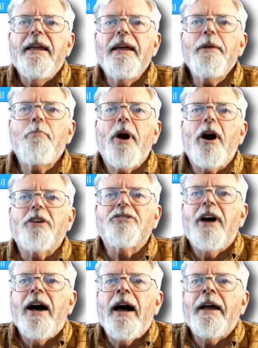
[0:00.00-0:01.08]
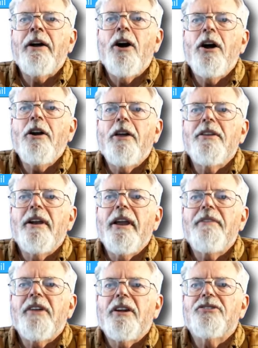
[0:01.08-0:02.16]
Inbox icon on the
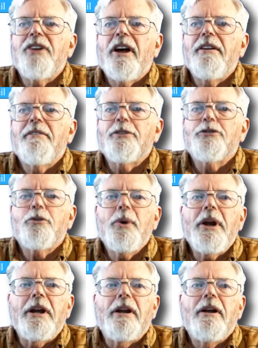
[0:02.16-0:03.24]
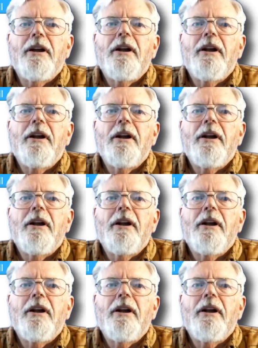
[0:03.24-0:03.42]
left side of the screen.